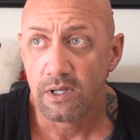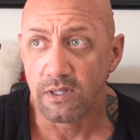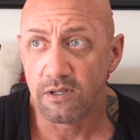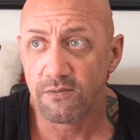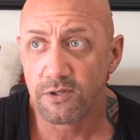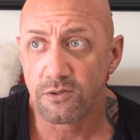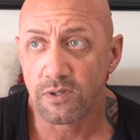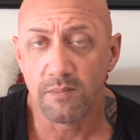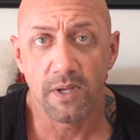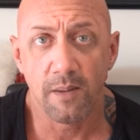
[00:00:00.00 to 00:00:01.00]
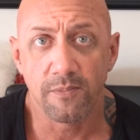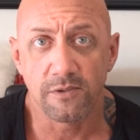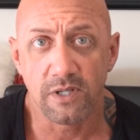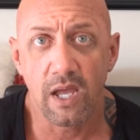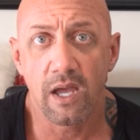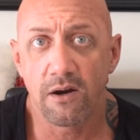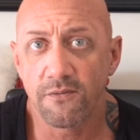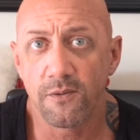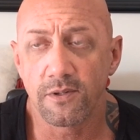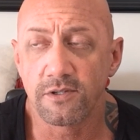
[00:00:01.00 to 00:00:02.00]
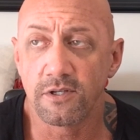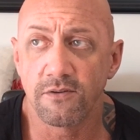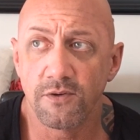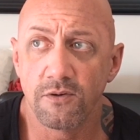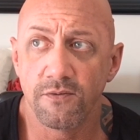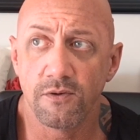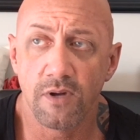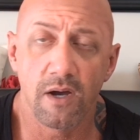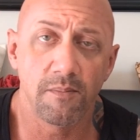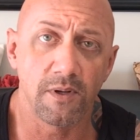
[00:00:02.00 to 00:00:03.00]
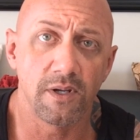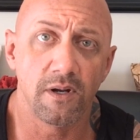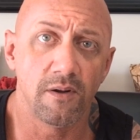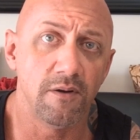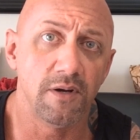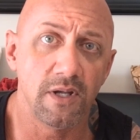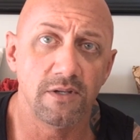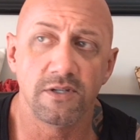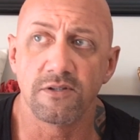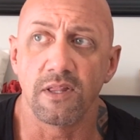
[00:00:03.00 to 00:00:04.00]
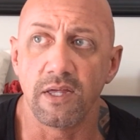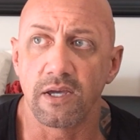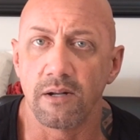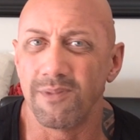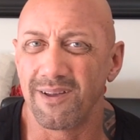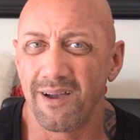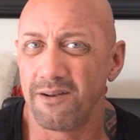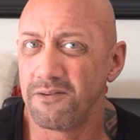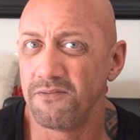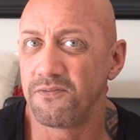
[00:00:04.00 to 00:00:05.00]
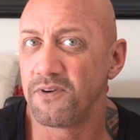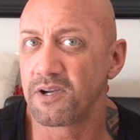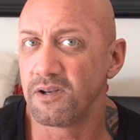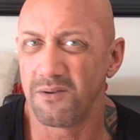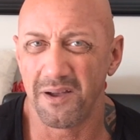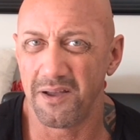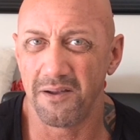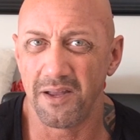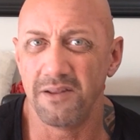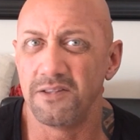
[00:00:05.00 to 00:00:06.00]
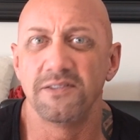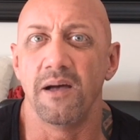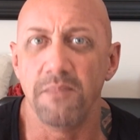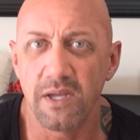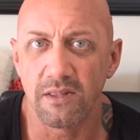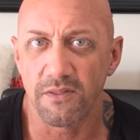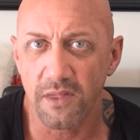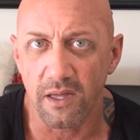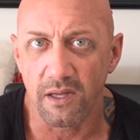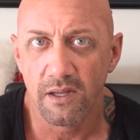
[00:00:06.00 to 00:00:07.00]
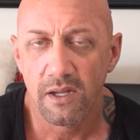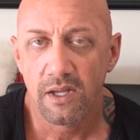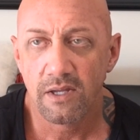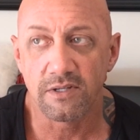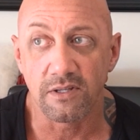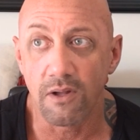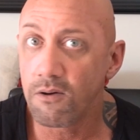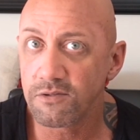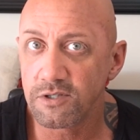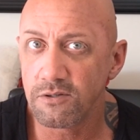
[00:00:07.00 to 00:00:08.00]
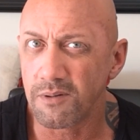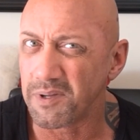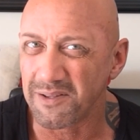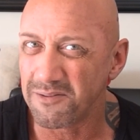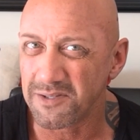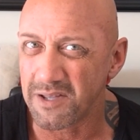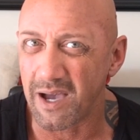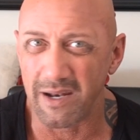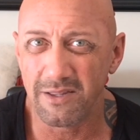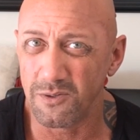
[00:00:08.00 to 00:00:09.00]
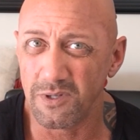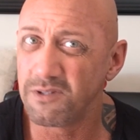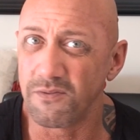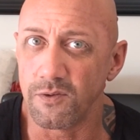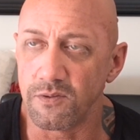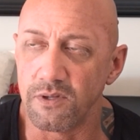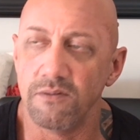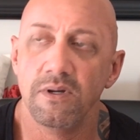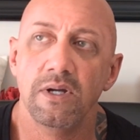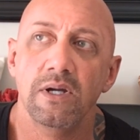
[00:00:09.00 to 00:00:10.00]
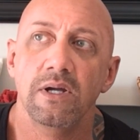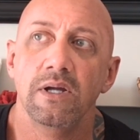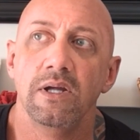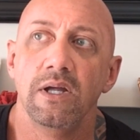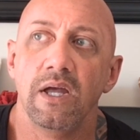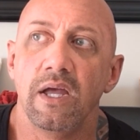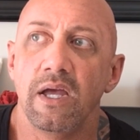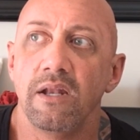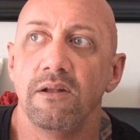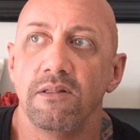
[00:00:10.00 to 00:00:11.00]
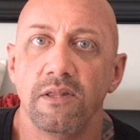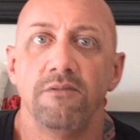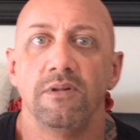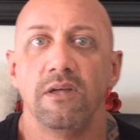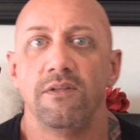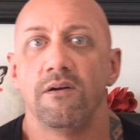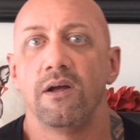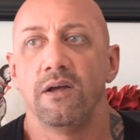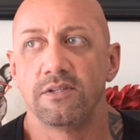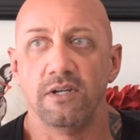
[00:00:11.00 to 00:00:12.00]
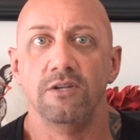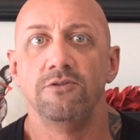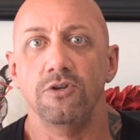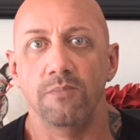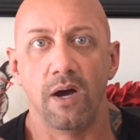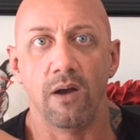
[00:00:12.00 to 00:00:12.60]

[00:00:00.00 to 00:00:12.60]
And the individual hit me up and was like, hey, I don't know if you want this interview of you or not, but, you know, here it is. Here's the link. And I'm like, I don't even fucking, and it's not me in the thing. He's like, no, it's you. And I'm like, no, it's not. I didn't do an interview with you. And literally there, it's on YouTube.